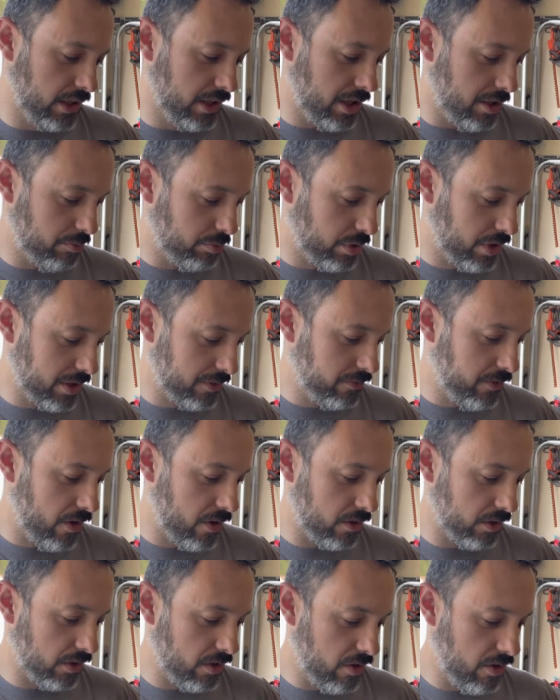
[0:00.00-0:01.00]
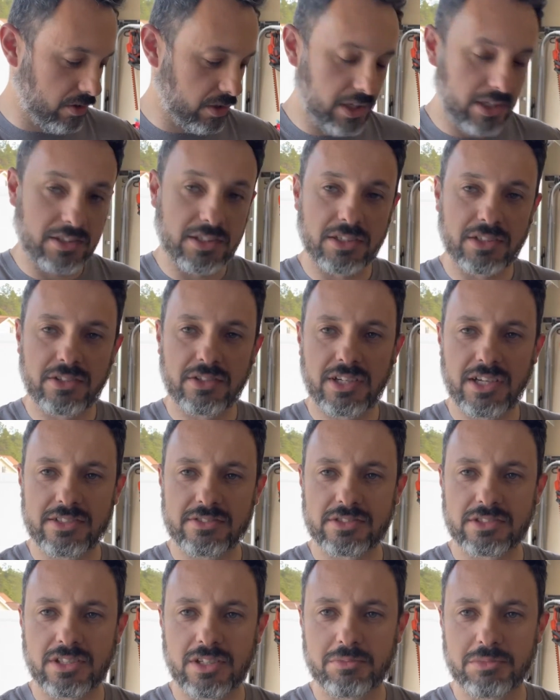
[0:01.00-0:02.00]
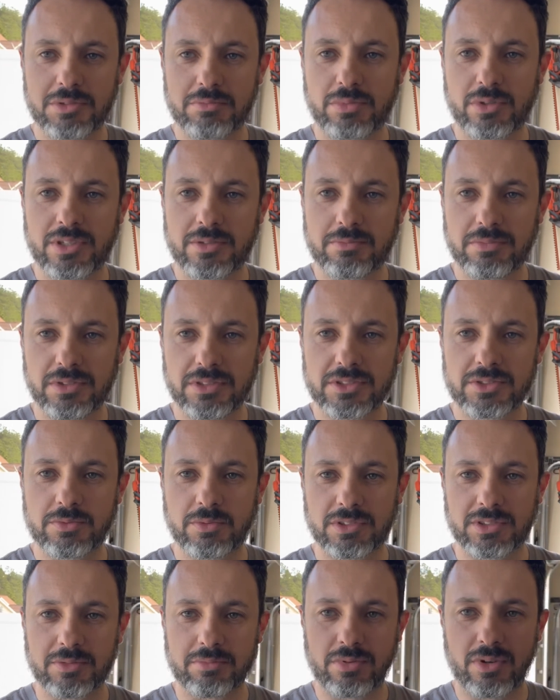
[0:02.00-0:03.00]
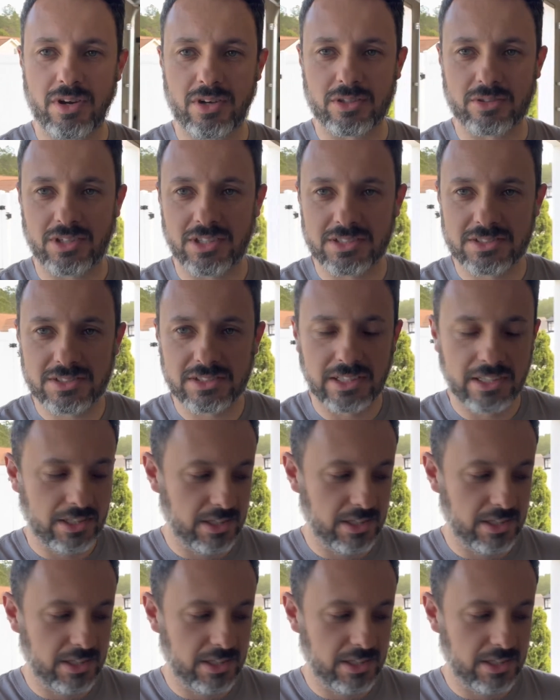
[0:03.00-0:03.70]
I'm pretty far along. I think you guys are going to be pretty pleased with the progress.